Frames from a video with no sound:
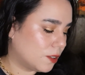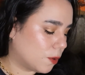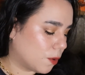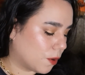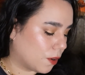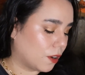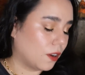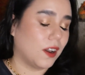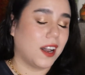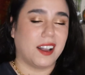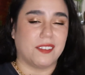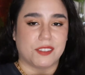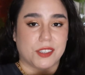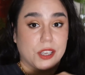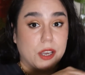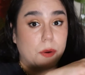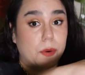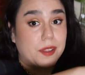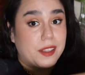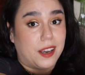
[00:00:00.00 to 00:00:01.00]
or I'll have to
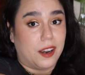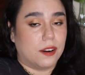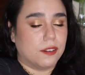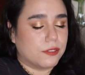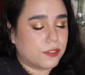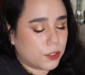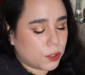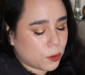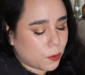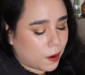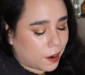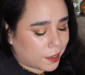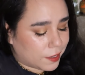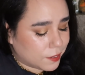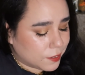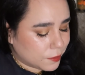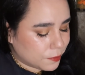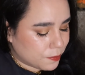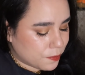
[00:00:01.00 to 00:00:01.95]
go without for a while.